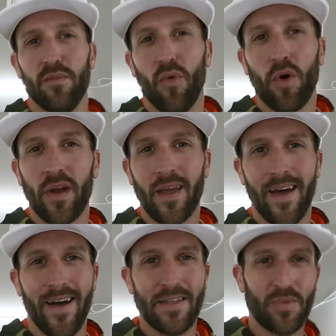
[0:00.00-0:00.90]
Good morning
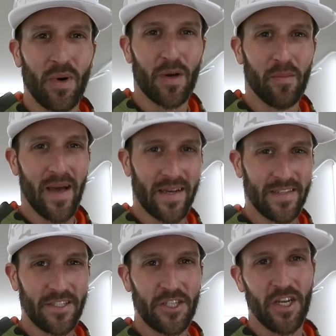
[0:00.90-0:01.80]
guys, welcome back
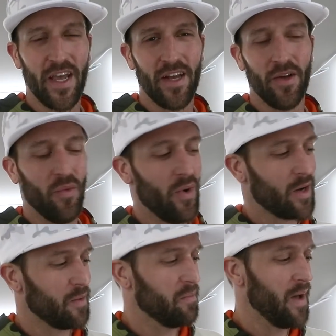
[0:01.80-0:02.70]
to the channel.
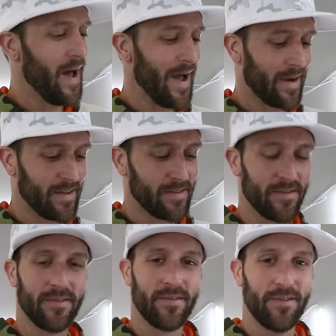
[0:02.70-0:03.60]
Welcome back
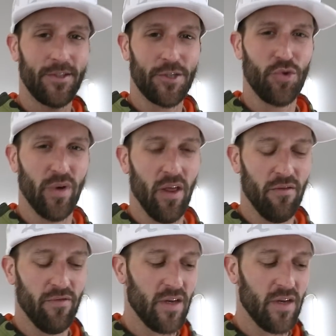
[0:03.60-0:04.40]
to another